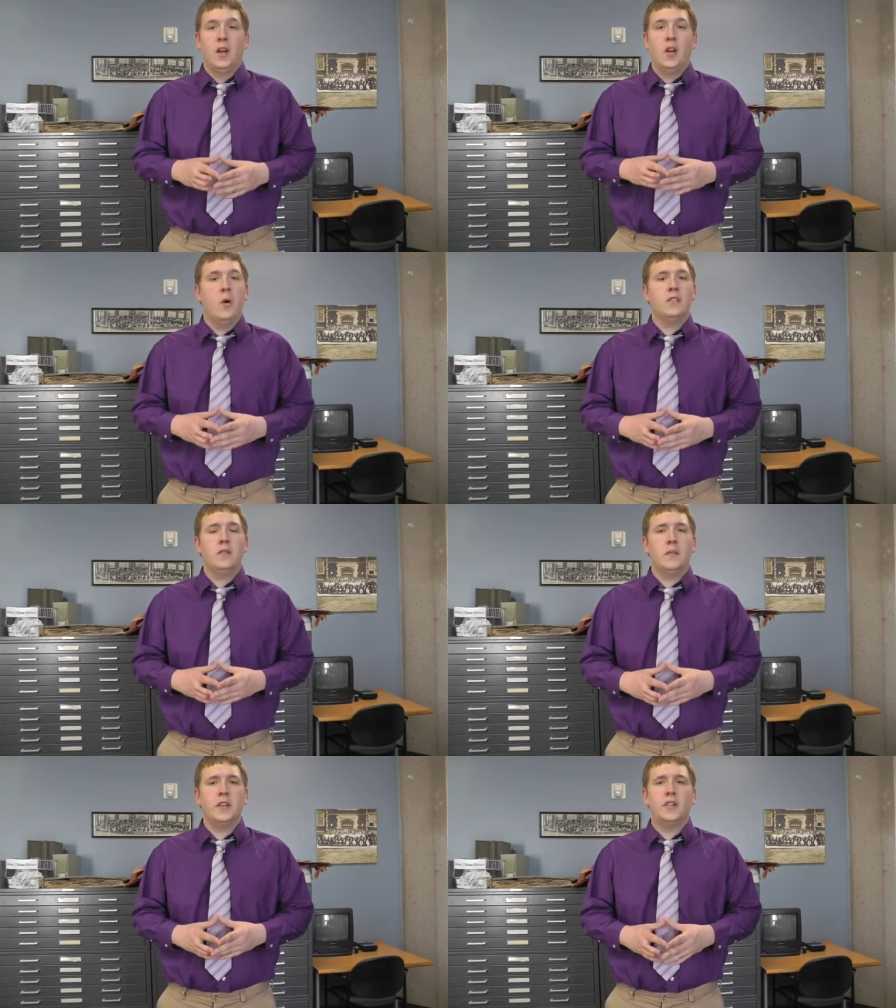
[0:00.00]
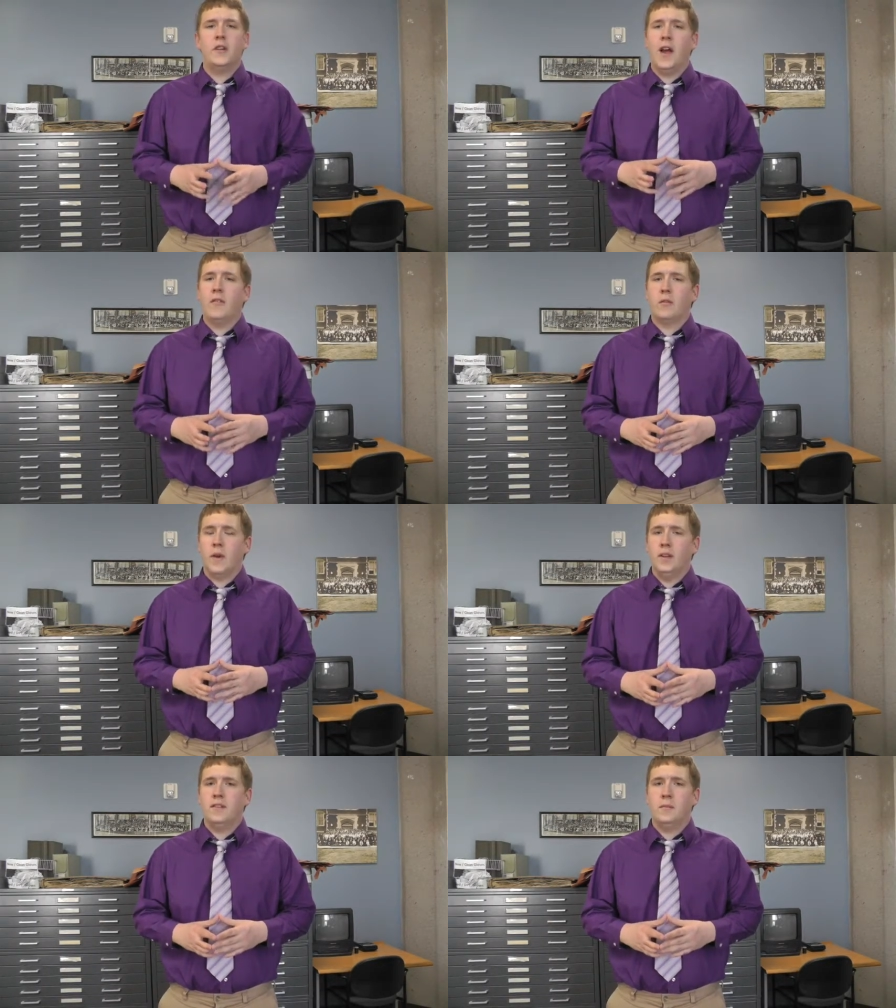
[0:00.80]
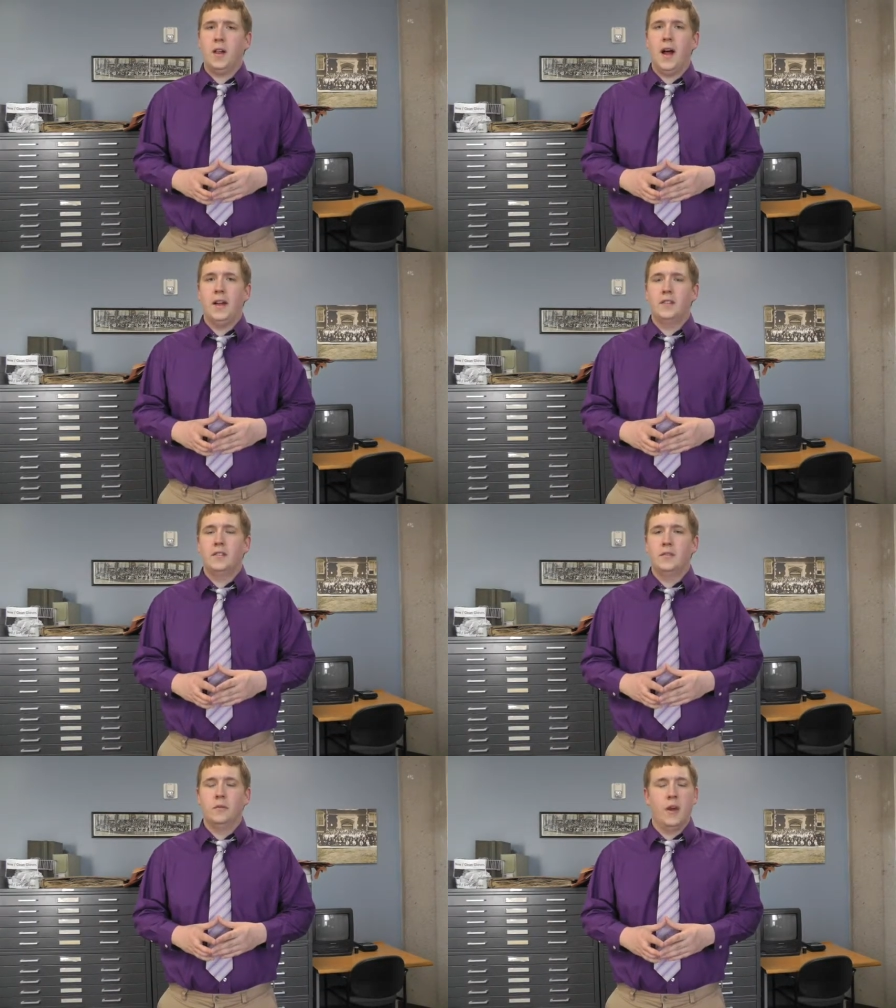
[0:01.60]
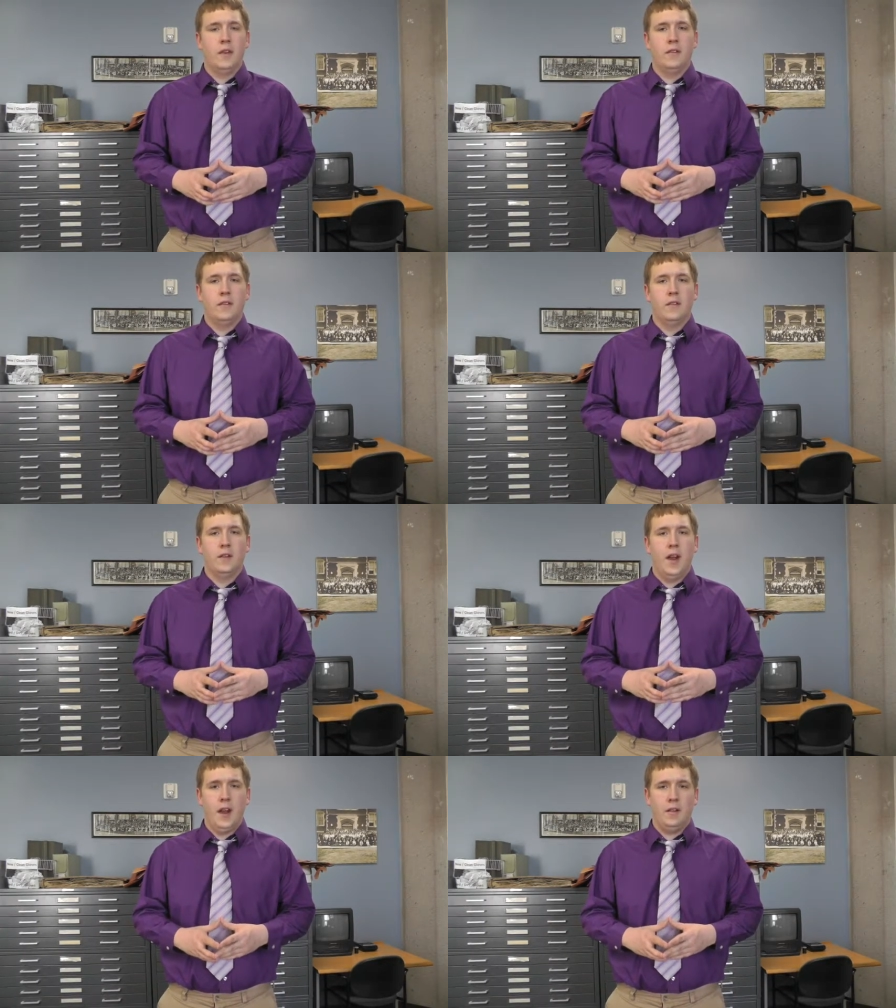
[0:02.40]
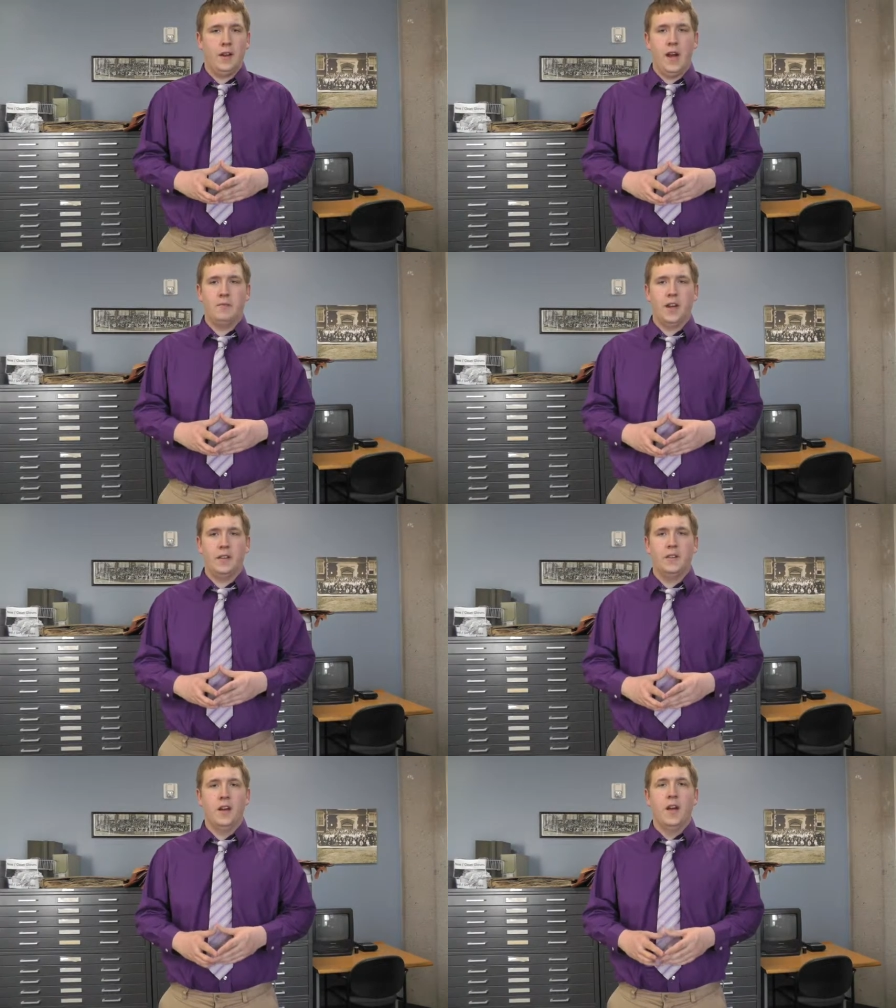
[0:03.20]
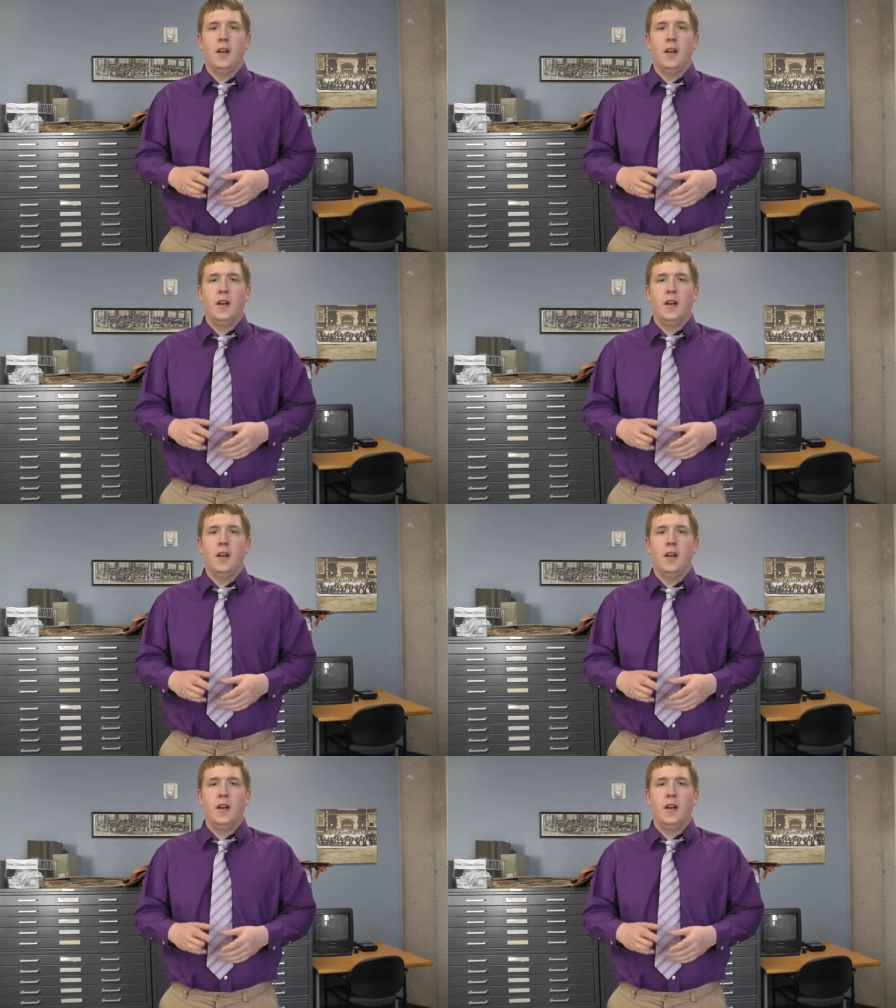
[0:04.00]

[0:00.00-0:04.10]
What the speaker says: You always want to make sure you have the right supplies when handling objects.